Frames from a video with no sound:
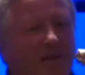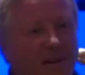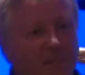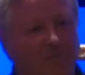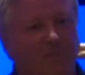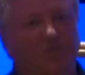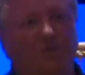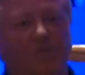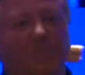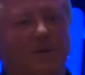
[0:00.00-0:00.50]

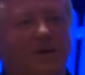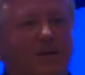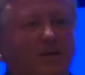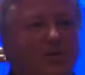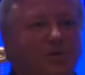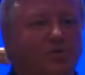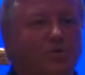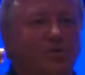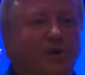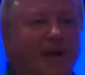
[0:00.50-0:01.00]
able to make
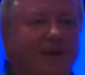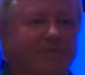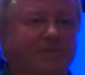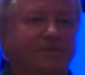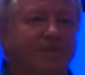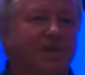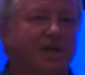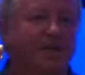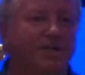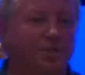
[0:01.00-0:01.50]
those
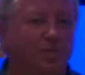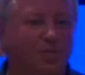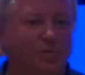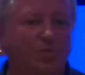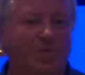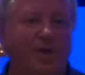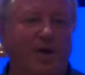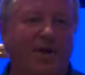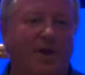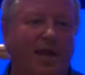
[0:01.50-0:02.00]
rapid changes
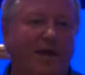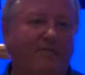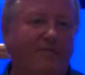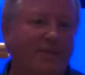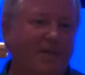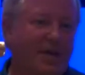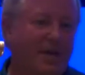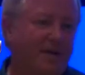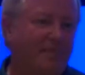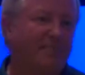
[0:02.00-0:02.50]
without having
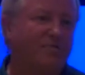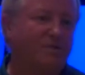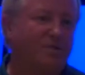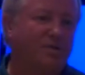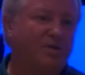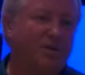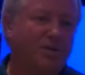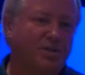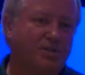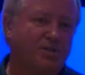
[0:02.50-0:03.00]
that
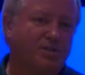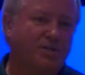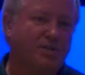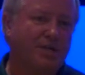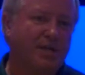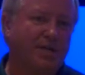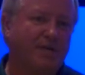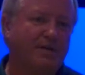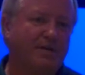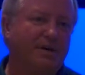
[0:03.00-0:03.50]
infrastructure
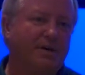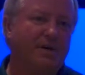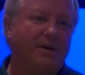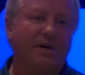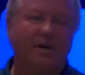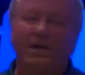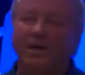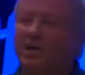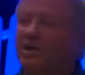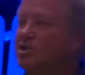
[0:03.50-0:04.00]
stay there.
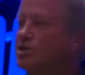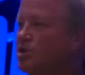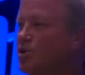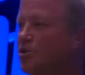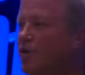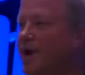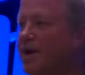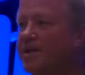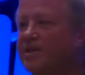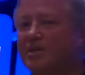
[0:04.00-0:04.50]
So a
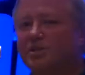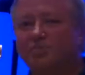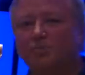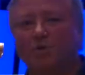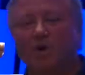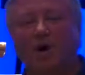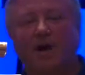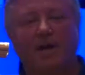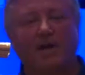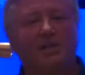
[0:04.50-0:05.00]
lot of these
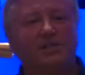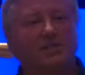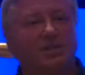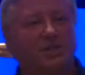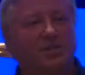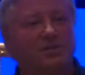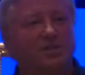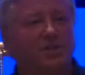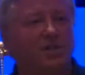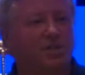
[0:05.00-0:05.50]
products that
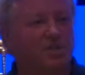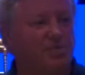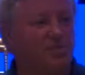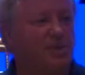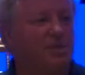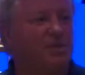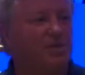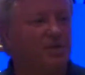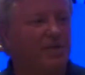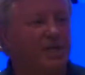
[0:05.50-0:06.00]
you see,
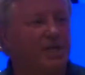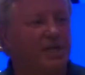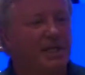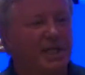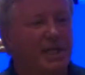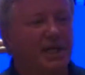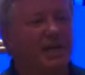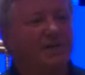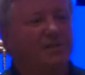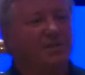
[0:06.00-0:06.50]
especially in the
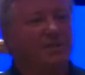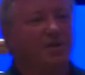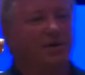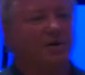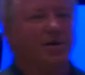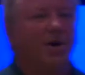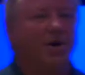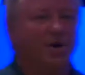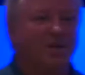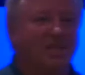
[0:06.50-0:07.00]
data
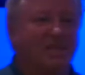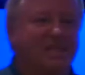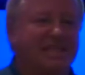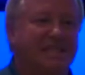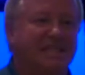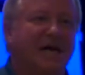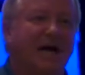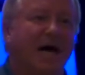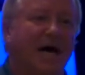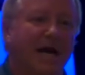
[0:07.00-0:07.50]
center, are
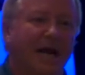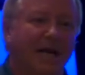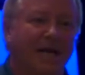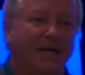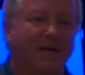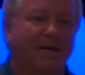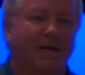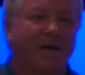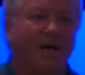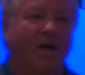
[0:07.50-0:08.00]

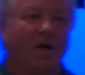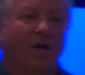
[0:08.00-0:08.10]
designed